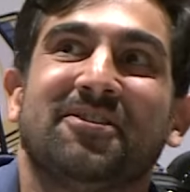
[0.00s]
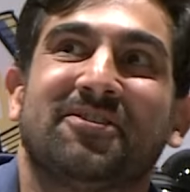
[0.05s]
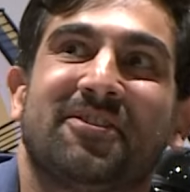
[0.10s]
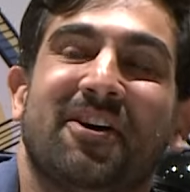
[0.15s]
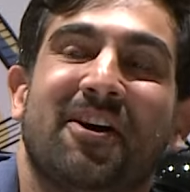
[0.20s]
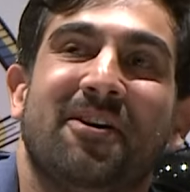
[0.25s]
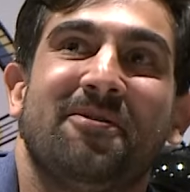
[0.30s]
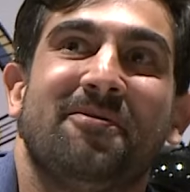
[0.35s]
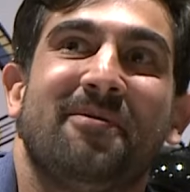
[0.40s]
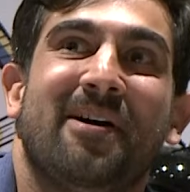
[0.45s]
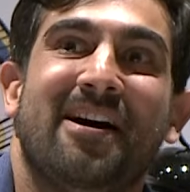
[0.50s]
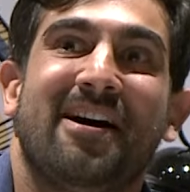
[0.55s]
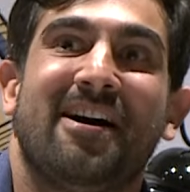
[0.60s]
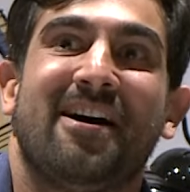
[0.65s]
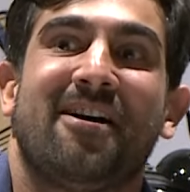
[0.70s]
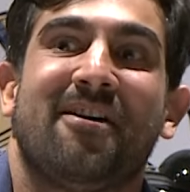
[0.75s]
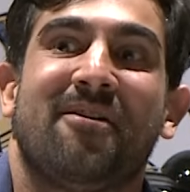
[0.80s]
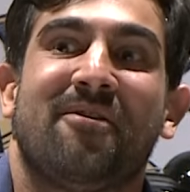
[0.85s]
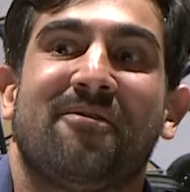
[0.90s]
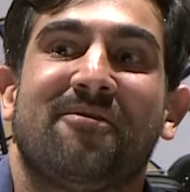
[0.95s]
So
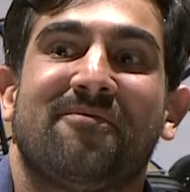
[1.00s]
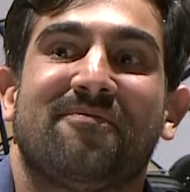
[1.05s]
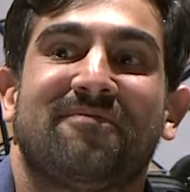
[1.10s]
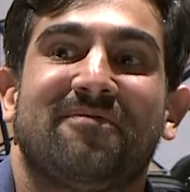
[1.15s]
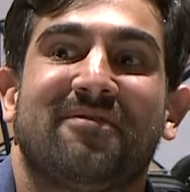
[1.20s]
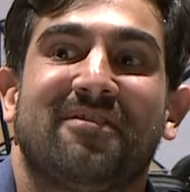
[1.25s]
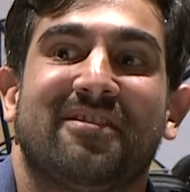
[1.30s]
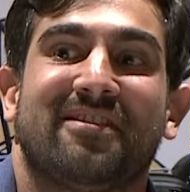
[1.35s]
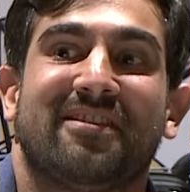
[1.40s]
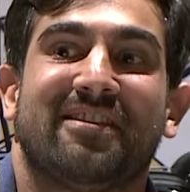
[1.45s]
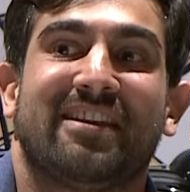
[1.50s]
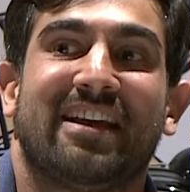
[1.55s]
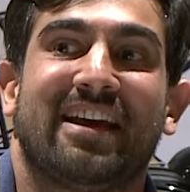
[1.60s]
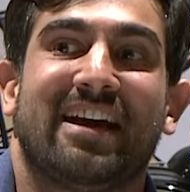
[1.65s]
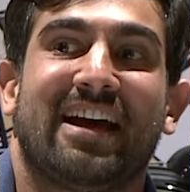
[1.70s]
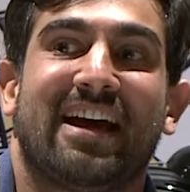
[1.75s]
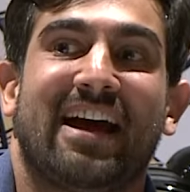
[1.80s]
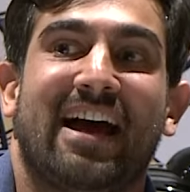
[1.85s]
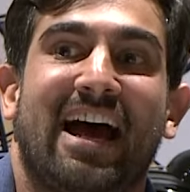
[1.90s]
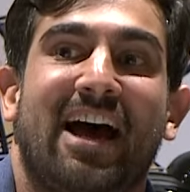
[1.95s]

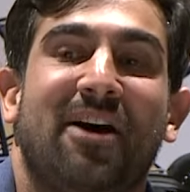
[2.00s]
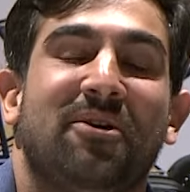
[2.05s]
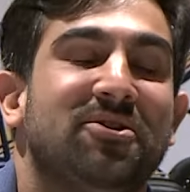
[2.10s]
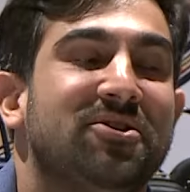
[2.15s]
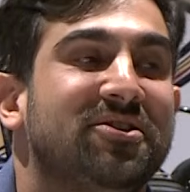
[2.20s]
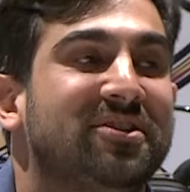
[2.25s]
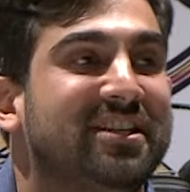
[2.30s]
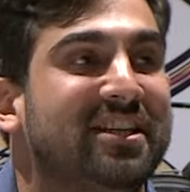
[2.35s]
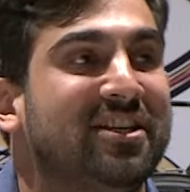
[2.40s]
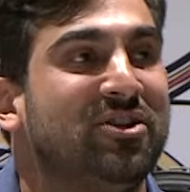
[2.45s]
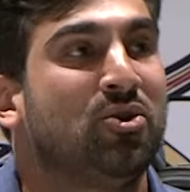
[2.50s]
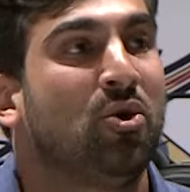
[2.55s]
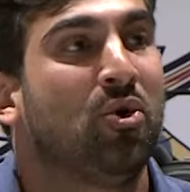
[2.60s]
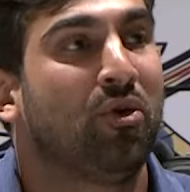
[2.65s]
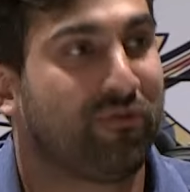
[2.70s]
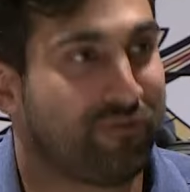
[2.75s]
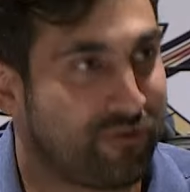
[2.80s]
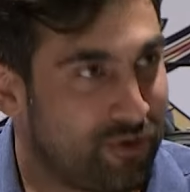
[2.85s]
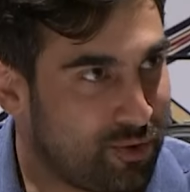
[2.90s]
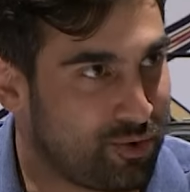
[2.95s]
how do you see
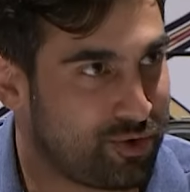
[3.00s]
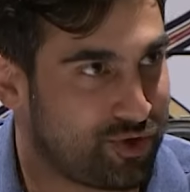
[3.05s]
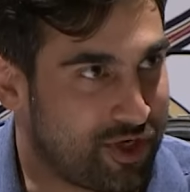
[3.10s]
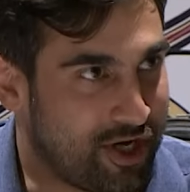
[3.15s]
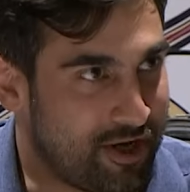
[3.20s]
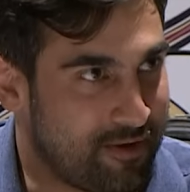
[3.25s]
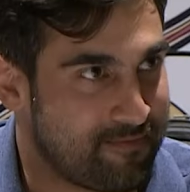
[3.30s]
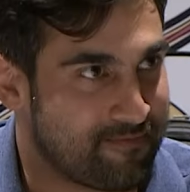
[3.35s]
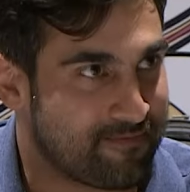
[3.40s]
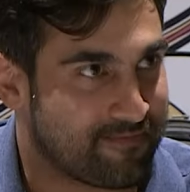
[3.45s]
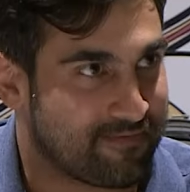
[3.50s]
your future?